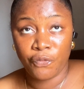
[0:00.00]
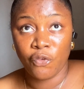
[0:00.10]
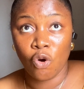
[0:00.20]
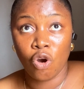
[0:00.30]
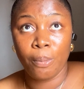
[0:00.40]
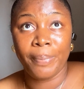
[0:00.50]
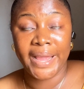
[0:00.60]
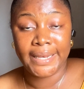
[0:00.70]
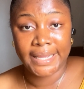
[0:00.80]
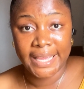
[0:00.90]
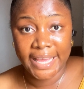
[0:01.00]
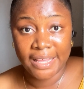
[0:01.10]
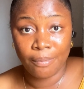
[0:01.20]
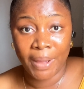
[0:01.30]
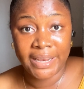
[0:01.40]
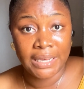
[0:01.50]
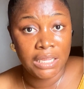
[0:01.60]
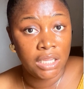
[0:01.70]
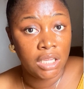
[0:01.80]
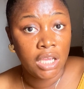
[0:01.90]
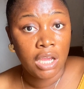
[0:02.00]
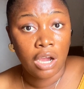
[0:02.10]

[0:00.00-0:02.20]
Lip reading: for by the